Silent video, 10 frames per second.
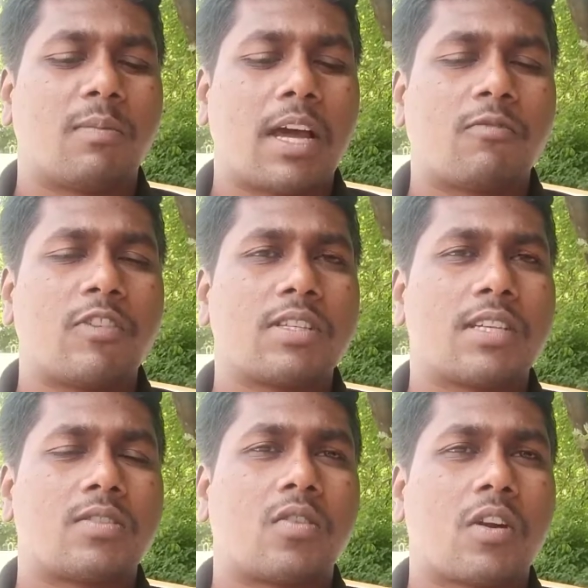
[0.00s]
the map which
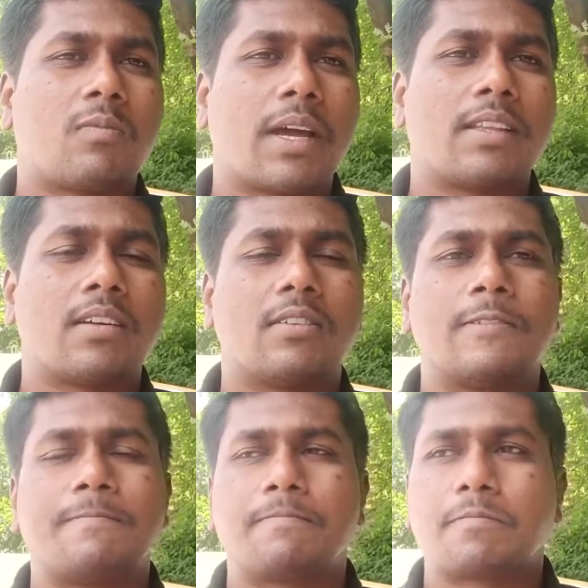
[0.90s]
is drawn by
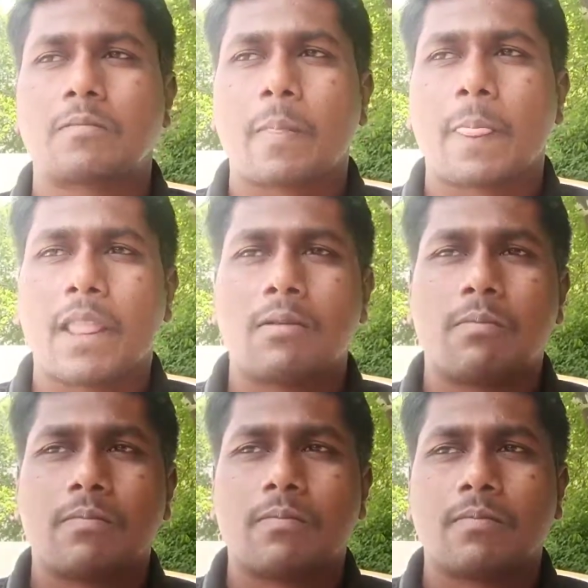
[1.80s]
the
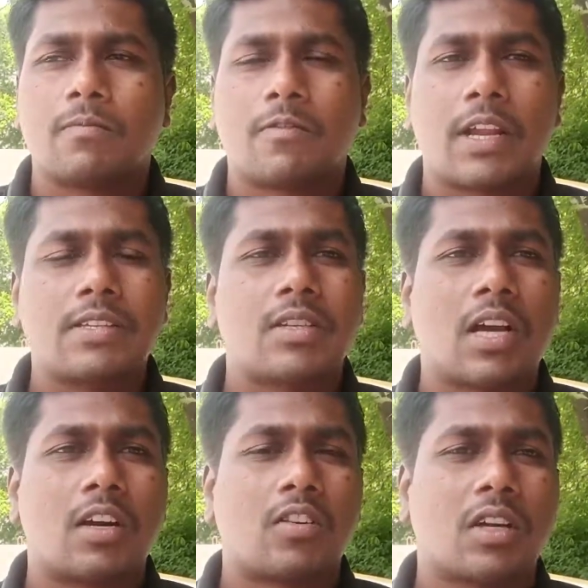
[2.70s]
French
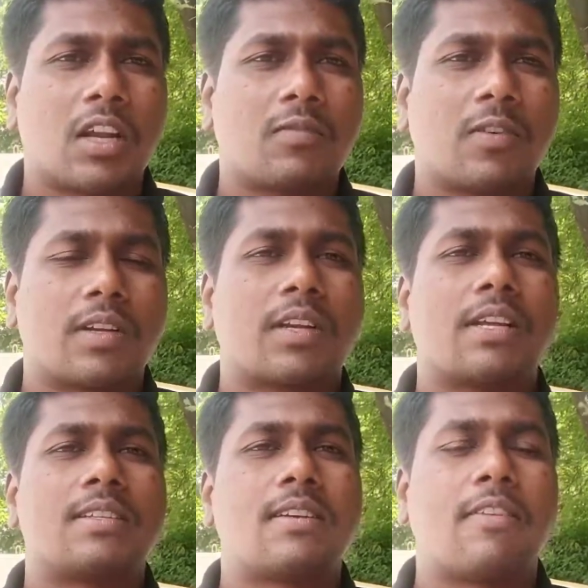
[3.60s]
cartographer
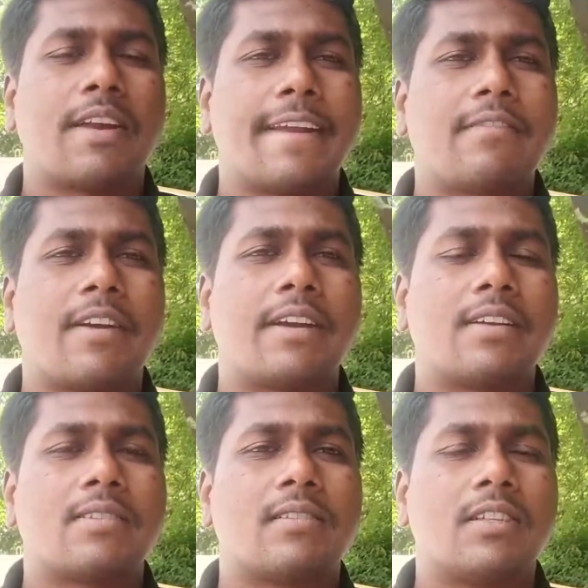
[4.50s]
in
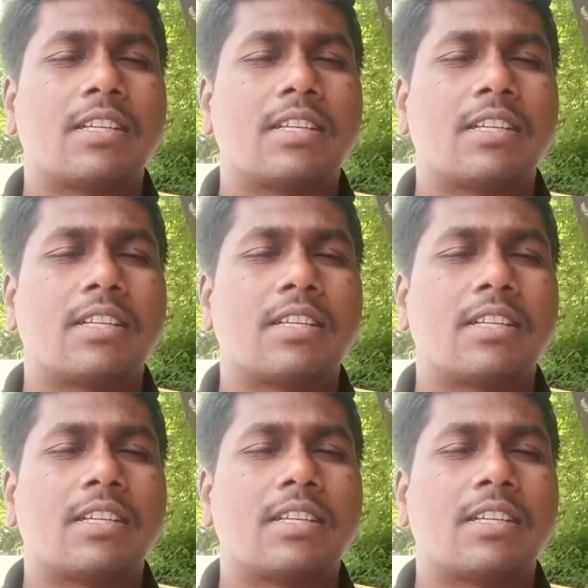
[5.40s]
1720s,